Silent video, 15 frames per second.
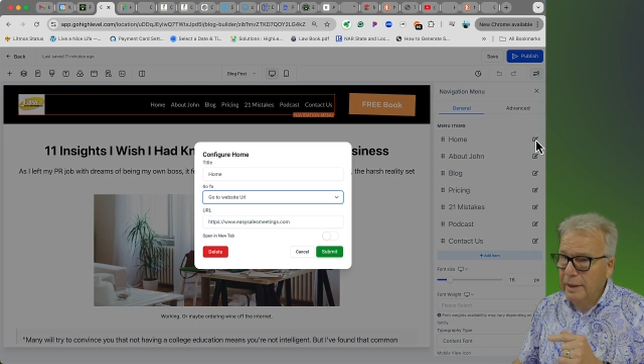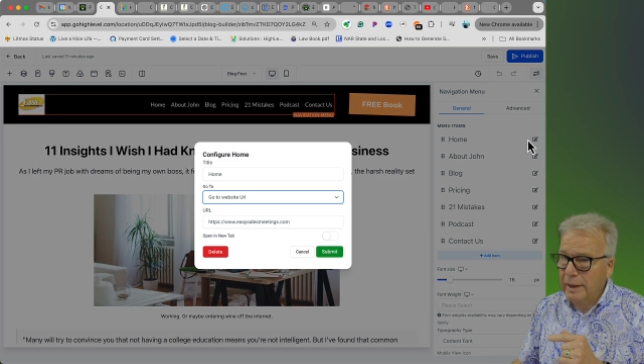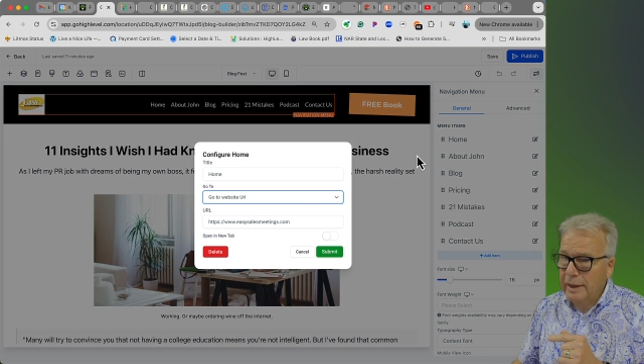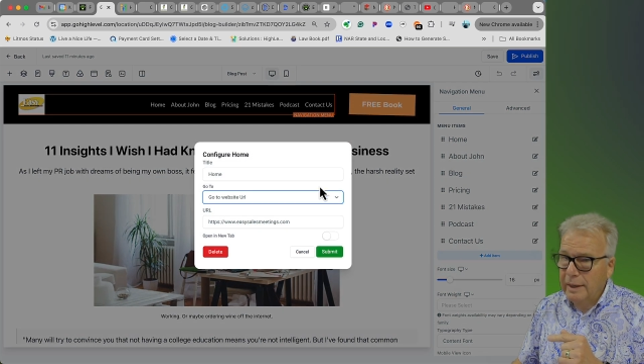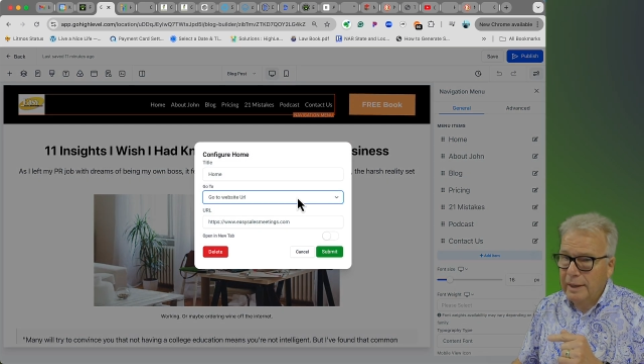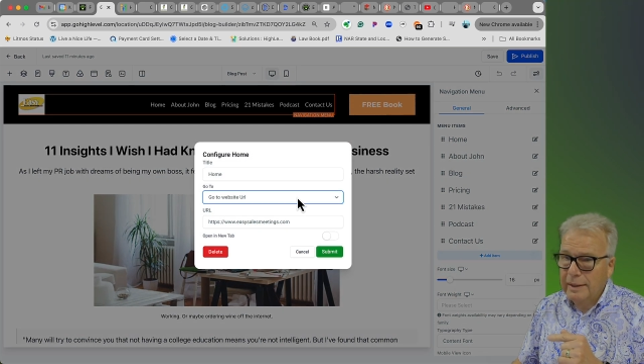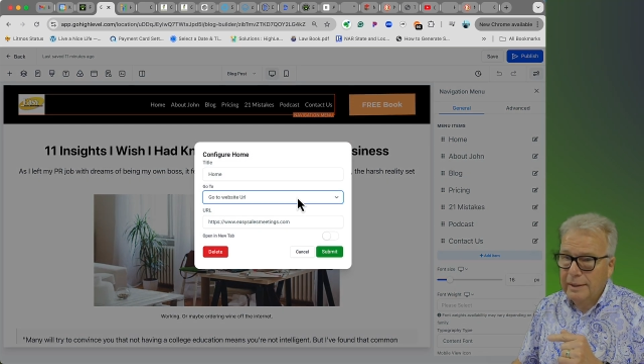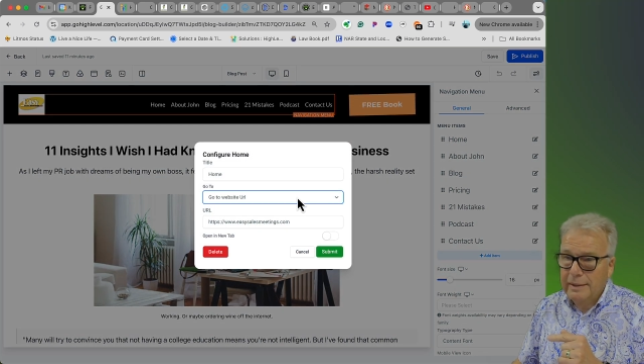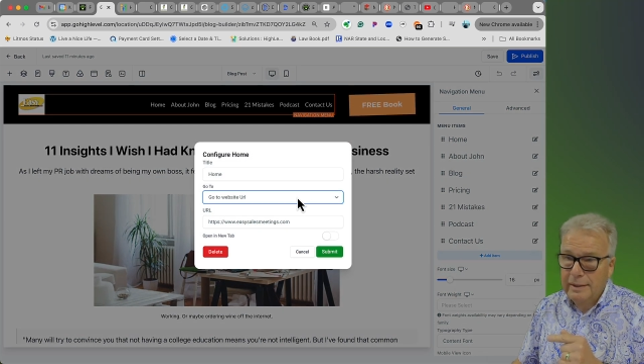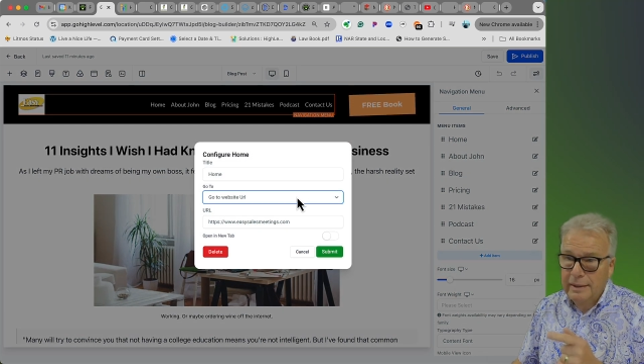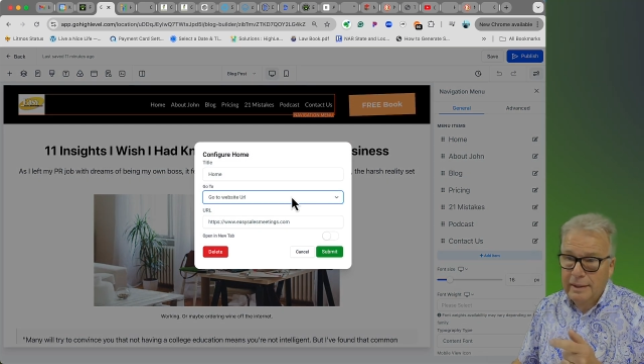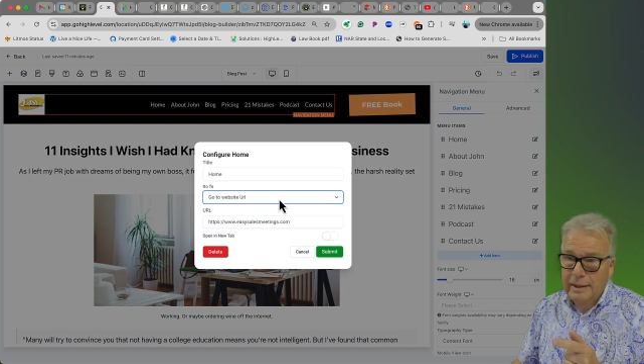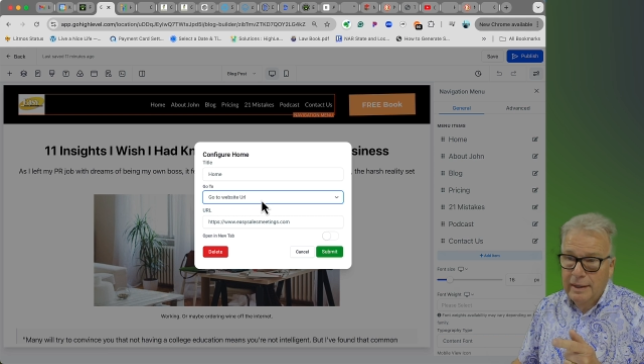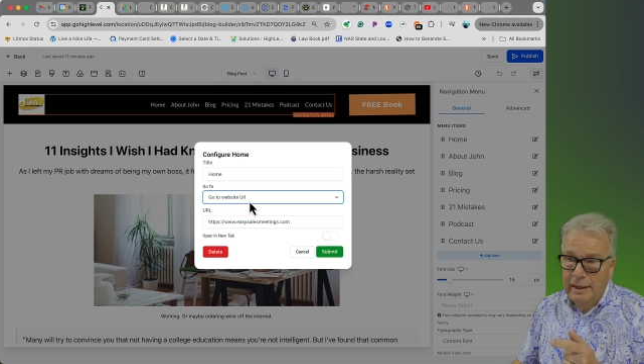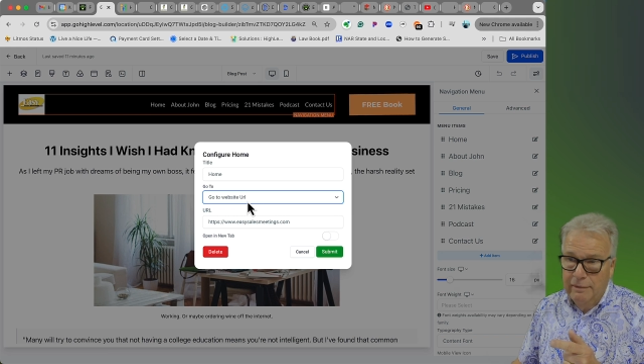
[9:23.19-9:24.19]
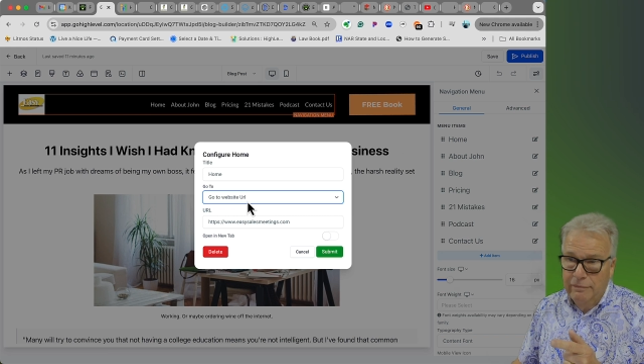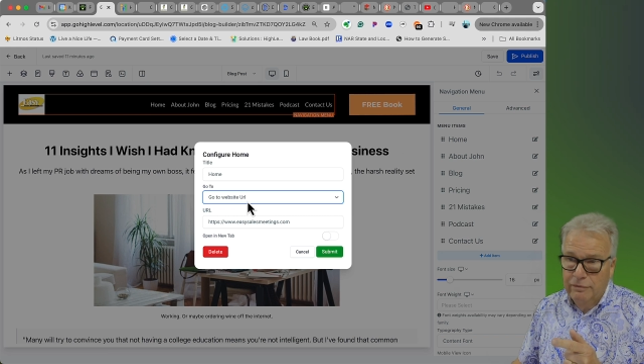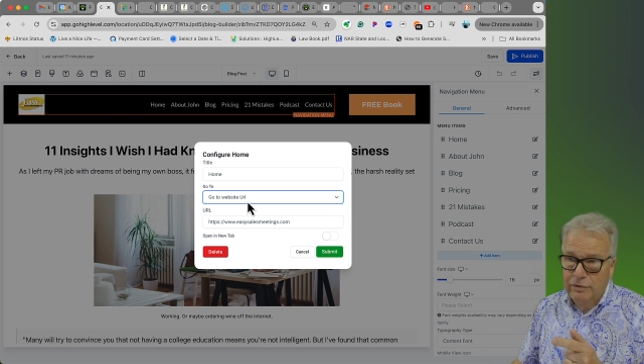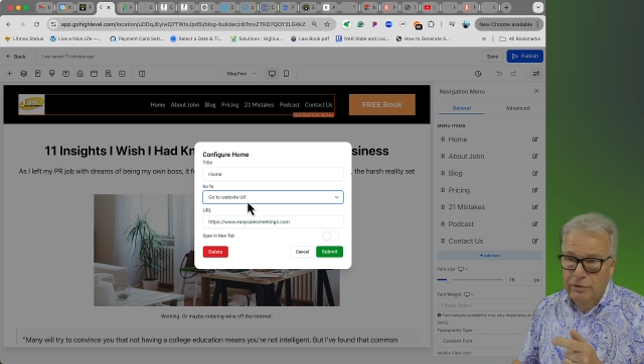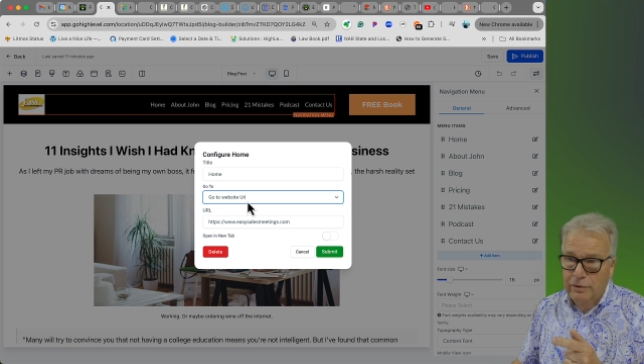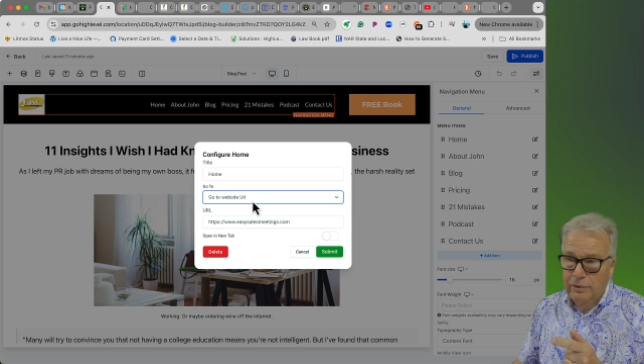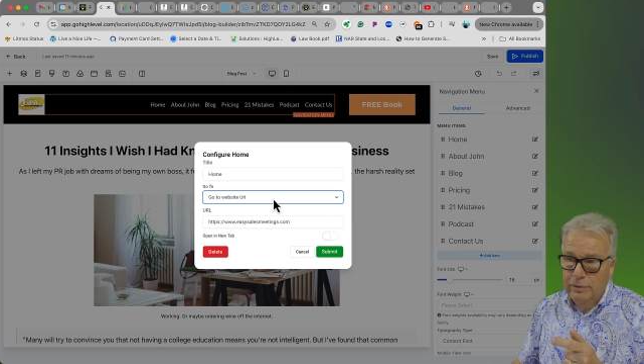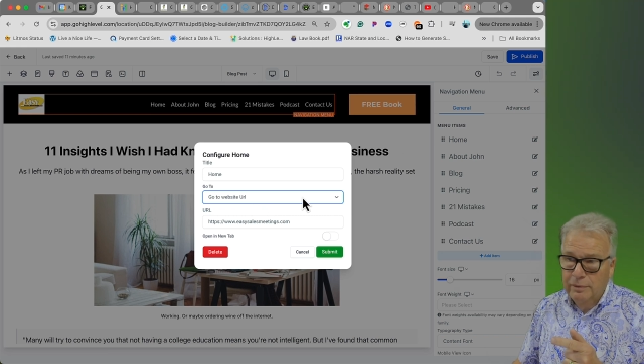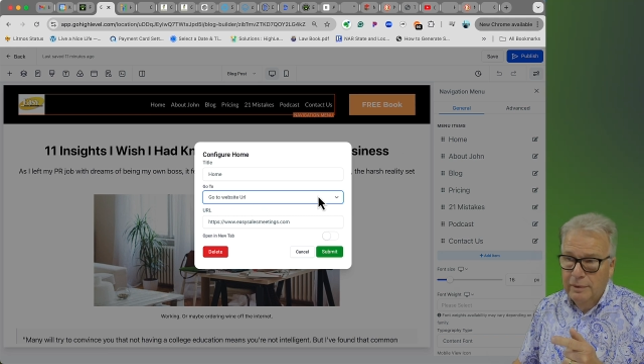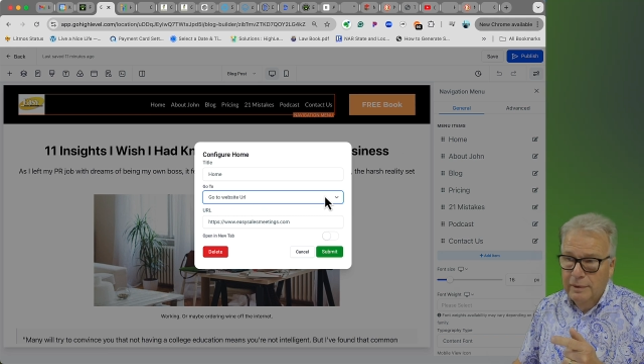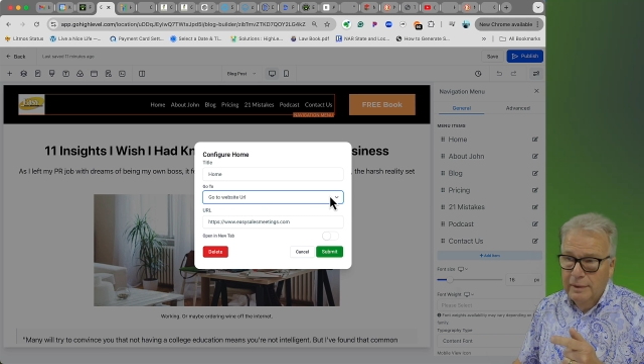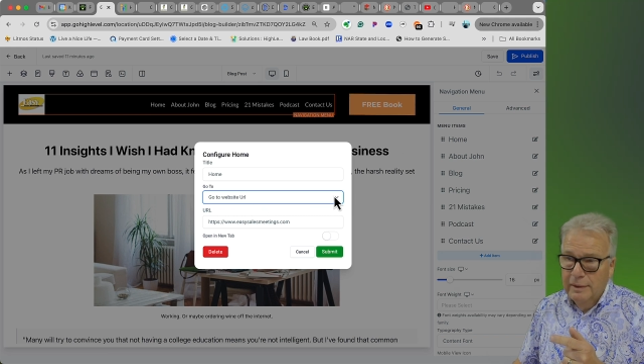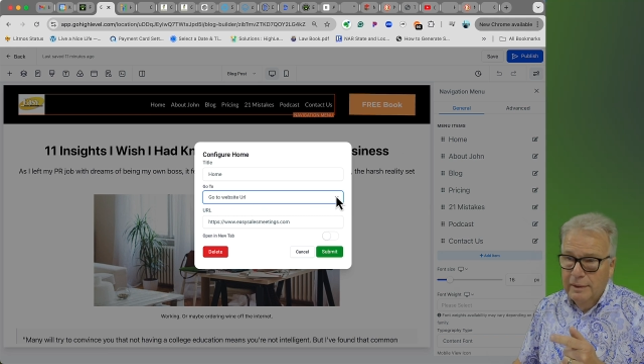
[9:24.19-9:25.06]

and I did have to